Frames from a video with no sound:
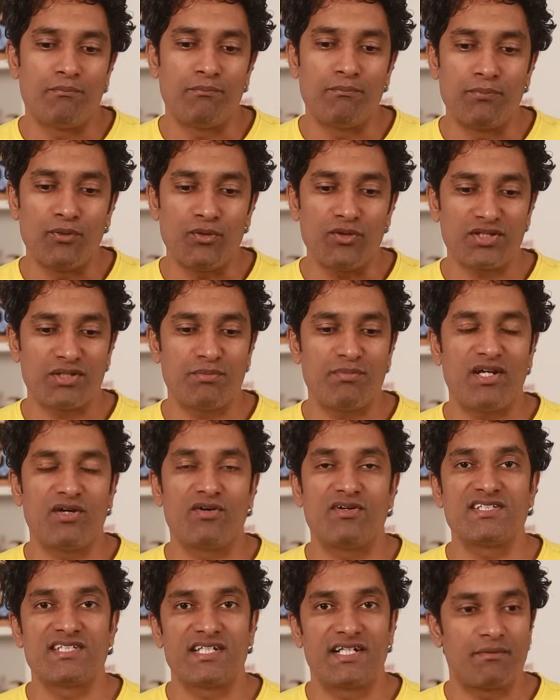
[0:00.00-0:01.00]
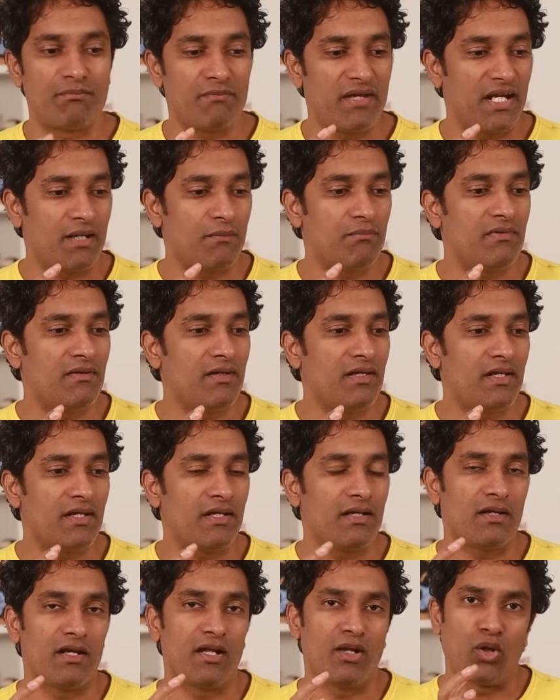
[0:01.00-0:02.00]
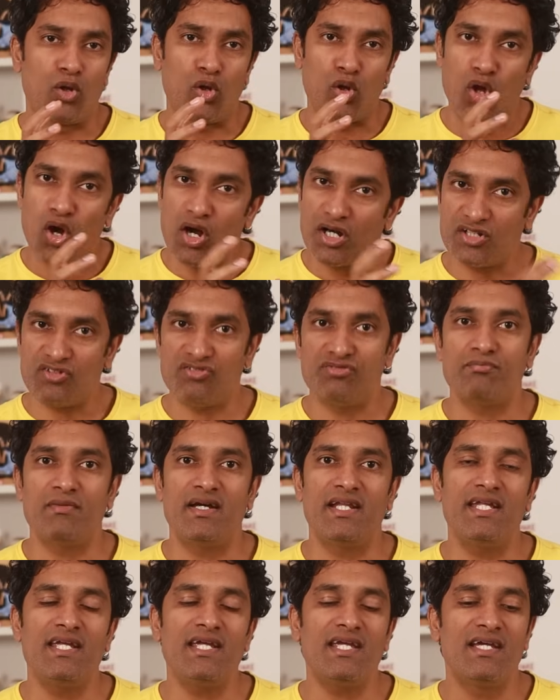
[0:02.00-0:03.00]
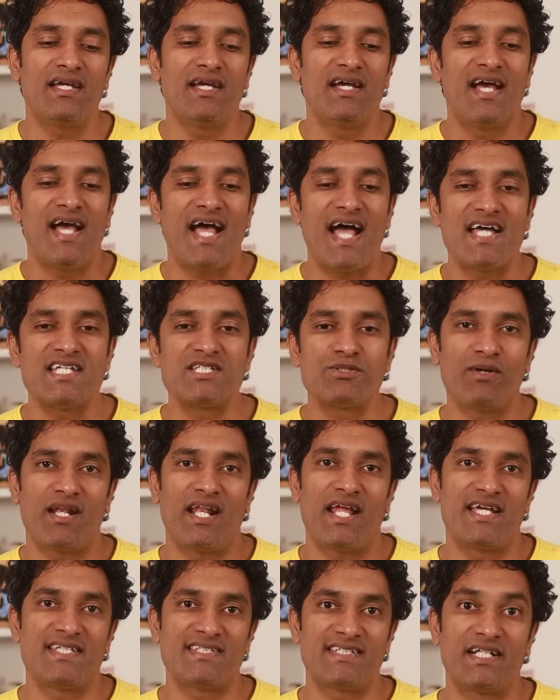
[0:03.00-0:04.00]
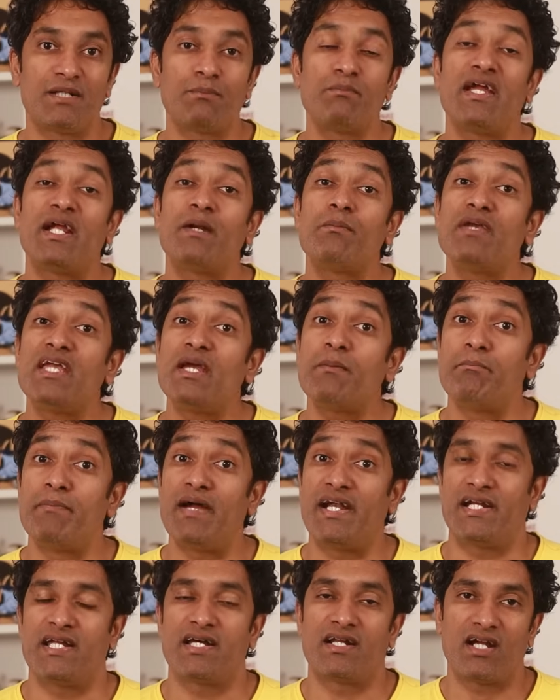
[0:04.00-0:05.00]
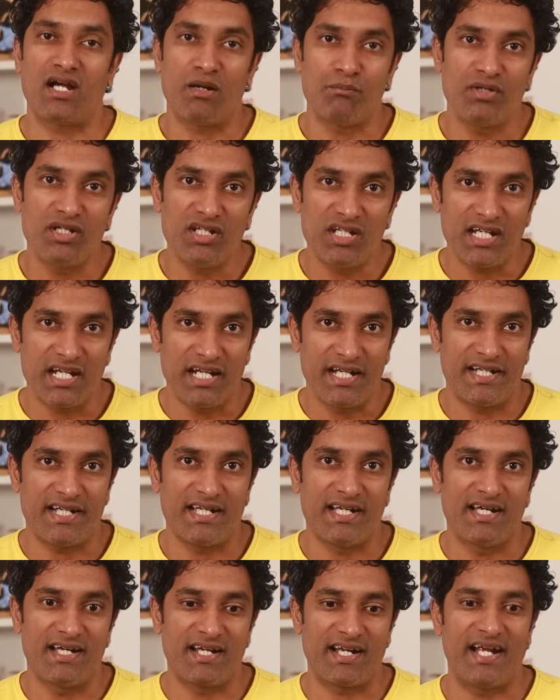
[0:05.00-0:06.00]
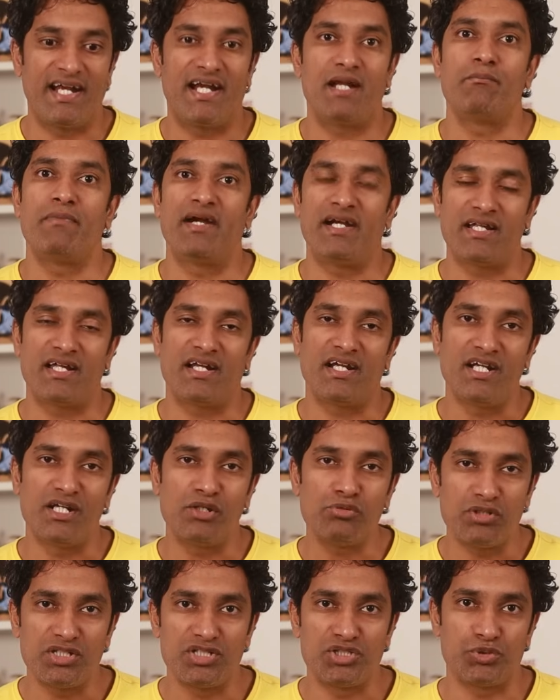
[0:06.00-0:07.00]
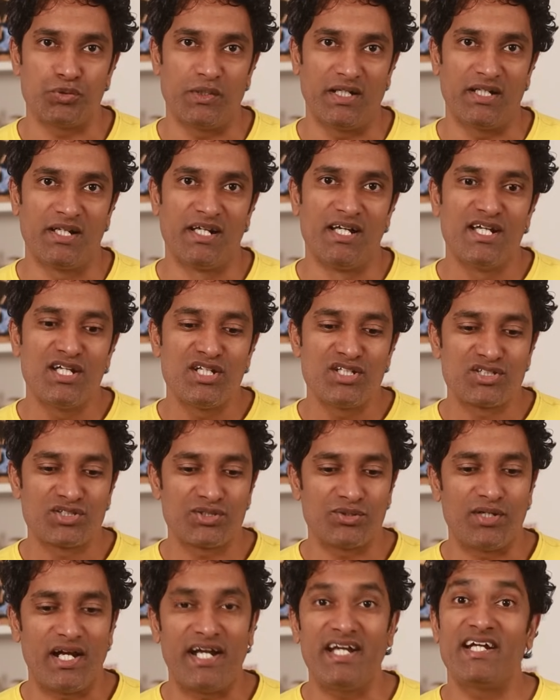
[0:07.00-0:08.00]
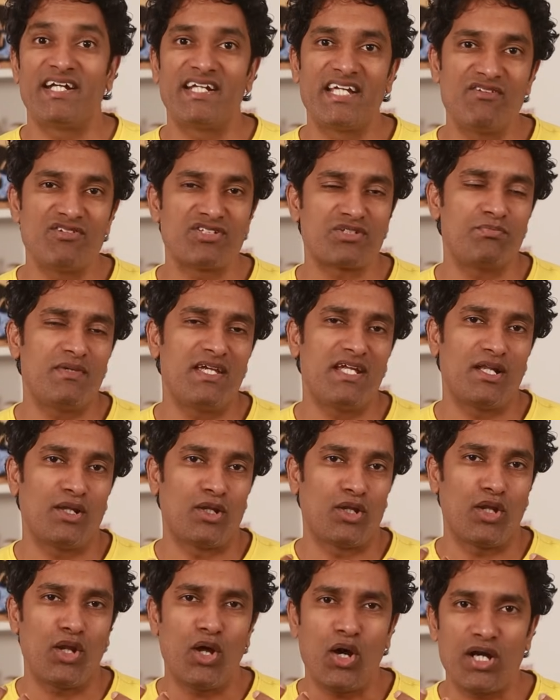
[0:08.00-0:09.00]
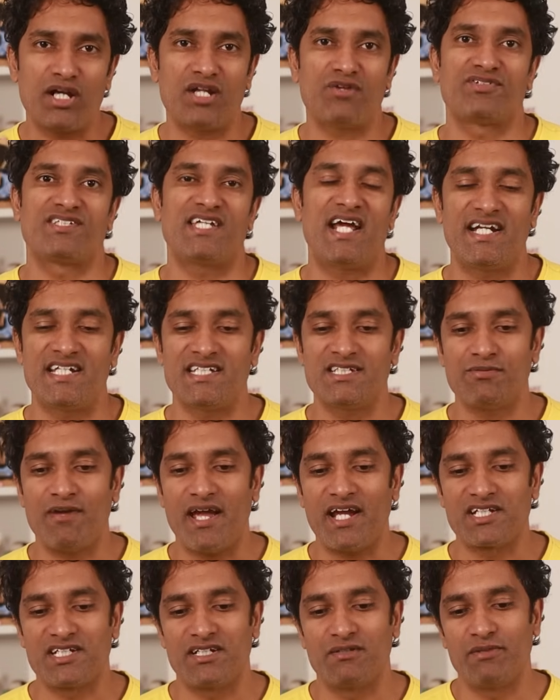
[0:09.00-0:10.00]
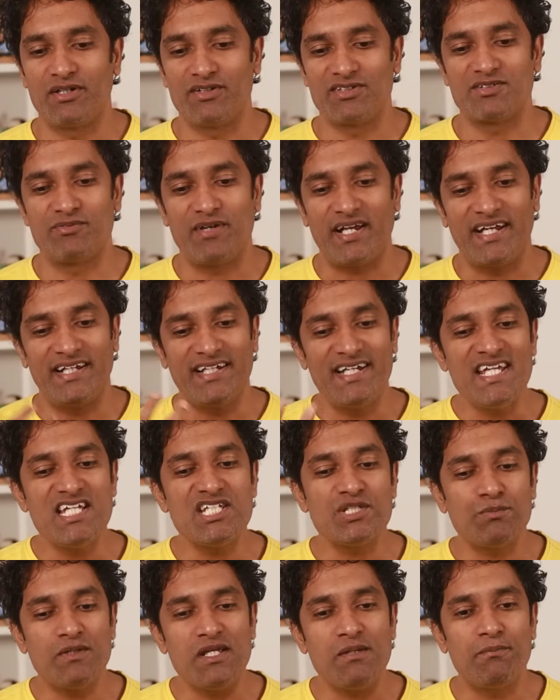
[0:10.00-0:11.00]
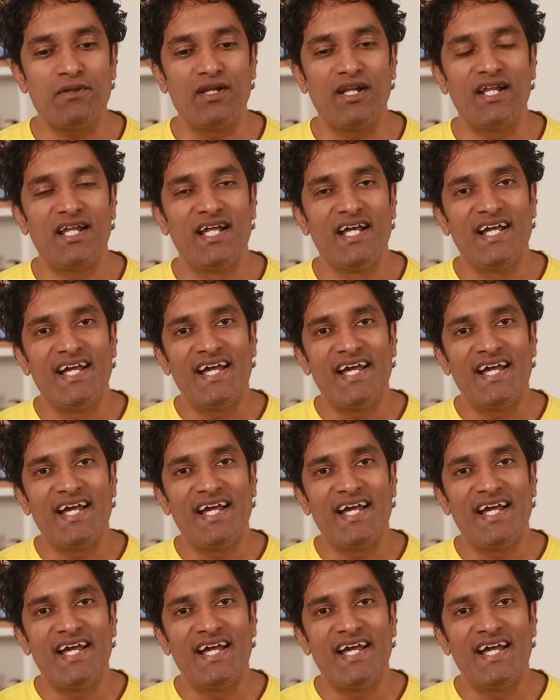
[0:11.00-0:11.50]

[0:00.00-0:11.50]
both because it made me a lot of money as well as it made me a better communicator and a better individual. So, and it gives me a lot of satisfaction because when I teach people,